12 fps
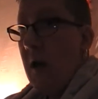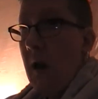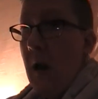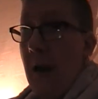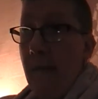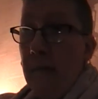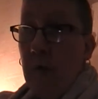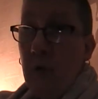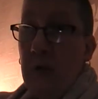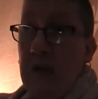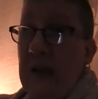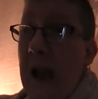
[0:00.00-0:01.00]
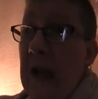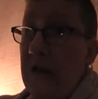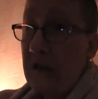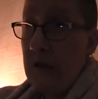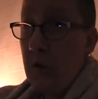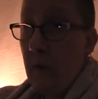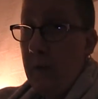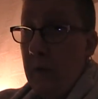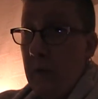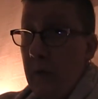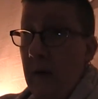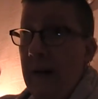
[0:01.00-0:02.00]
and I'm going to charge this up.
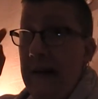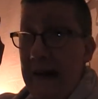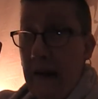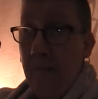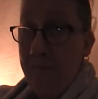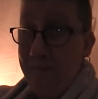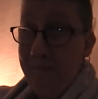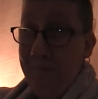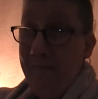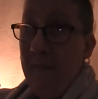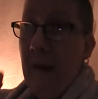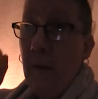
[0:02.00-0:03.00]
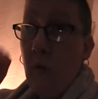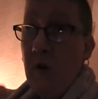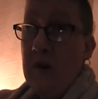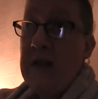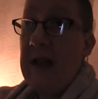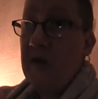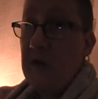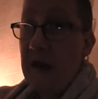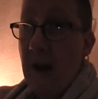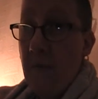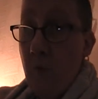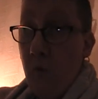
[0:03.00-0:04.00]
Liam, I'm going to charge the
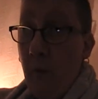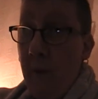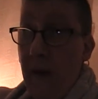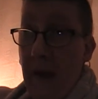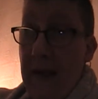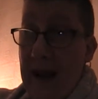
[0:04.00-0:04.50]
camera up, and